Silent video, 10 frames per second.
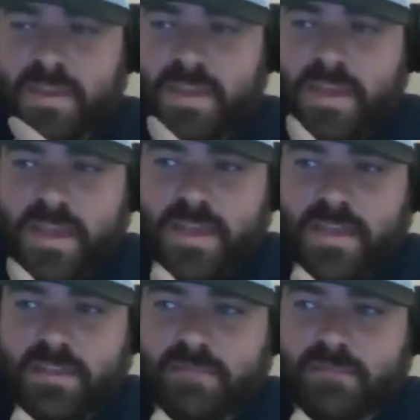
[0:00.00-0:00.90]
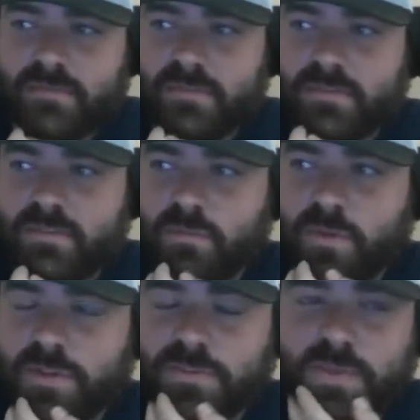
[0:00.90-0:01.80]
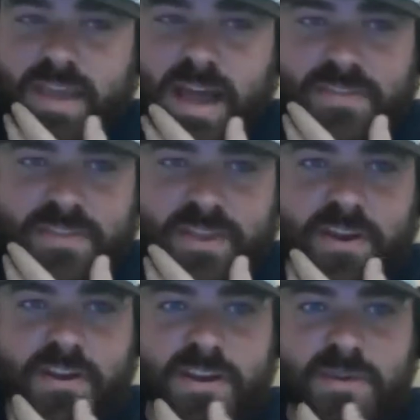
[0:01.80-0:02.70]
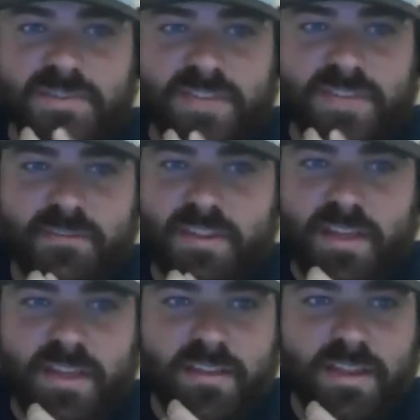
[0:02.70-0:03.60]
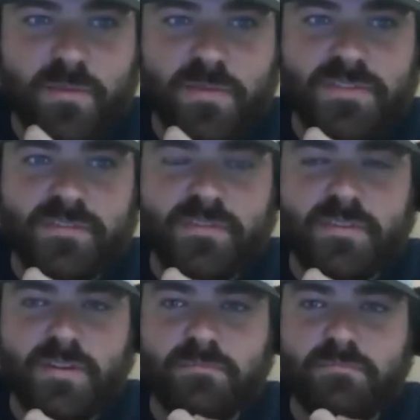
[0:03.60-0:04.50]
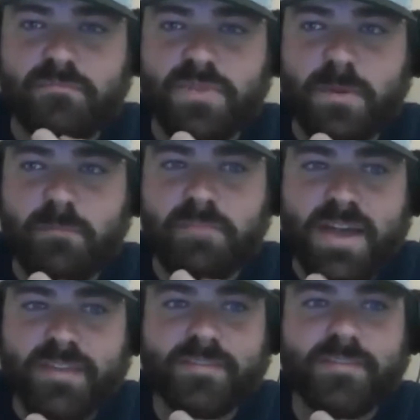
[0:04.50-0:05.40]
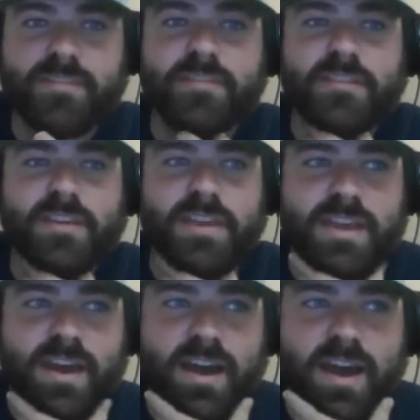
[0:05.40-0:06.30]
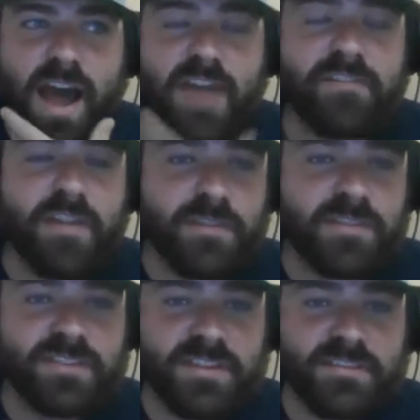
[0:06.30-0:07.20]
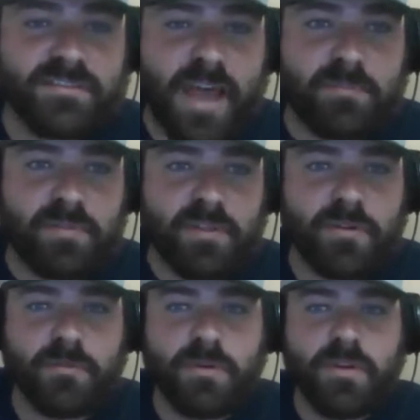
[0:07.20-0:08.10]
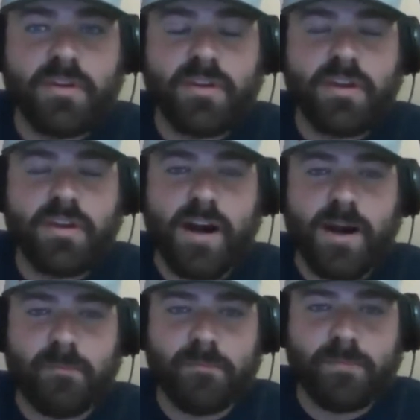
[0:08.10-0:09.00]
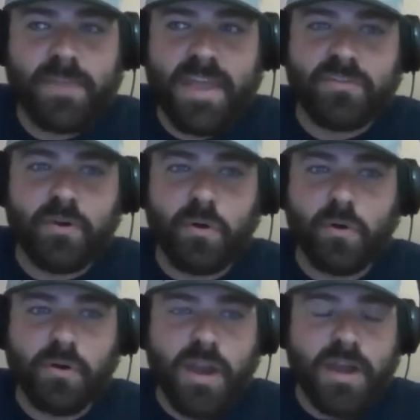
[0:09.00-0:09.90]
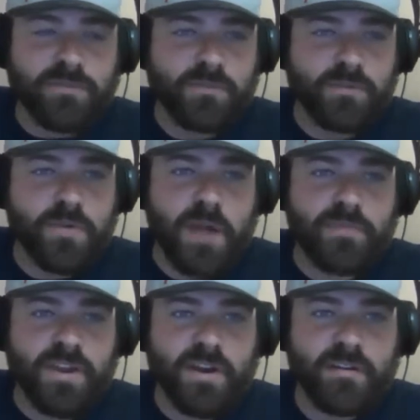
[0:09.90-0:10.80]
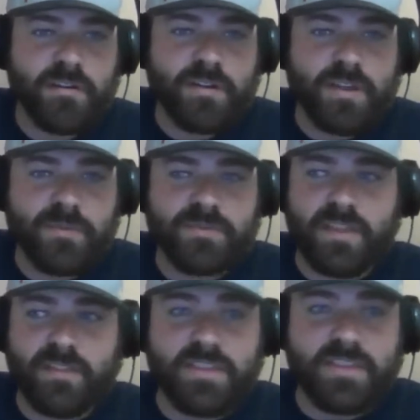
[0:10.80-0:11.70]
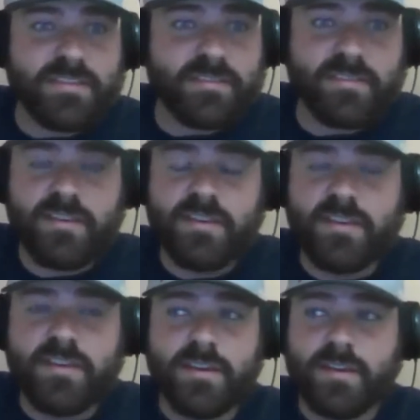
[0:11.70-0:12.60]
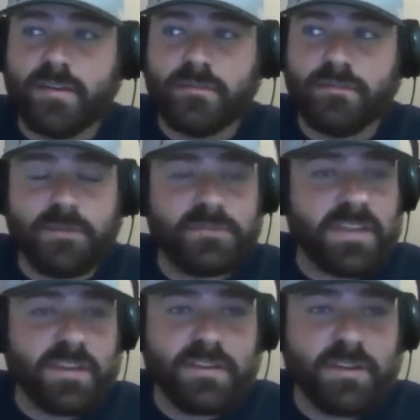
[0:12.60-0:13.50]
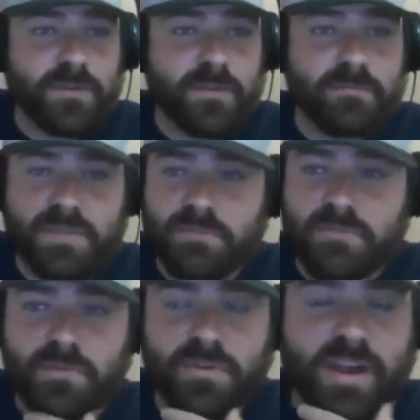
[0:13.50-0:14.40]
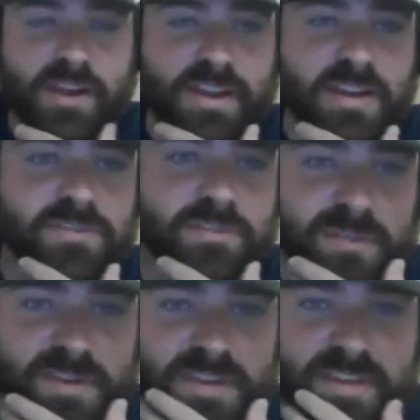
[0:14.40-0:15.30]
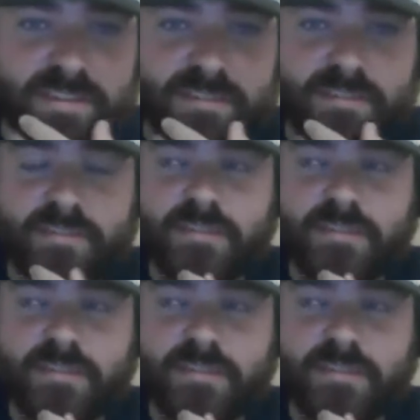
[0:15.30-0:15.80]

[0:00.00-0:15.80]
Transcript: and once we got there, it was evident that it was the best I've ever seen Sapelo. They had the whole grounds crew out there. It was at least 15 different people cutting down trees.